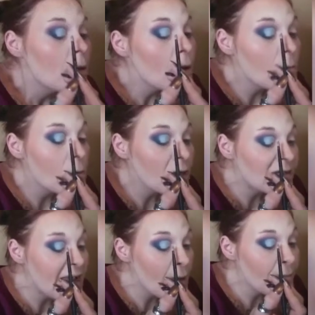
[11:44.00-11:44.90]
And we're going to
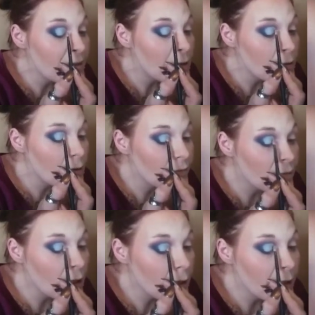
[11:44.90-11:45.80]
tap that
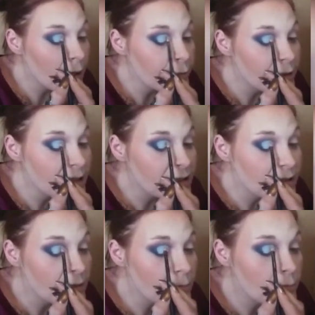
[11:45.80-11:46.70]
over our cut crease.